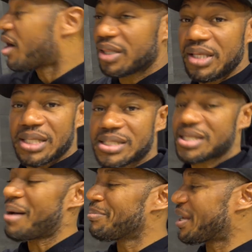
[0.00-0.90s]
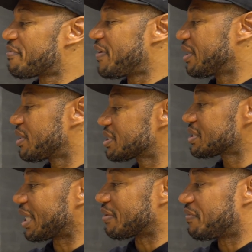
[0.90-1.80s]
Barkley on top. Not a fan of this.
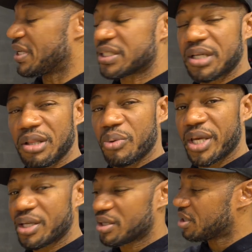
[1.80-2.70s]
It's like the Phoenix colorway.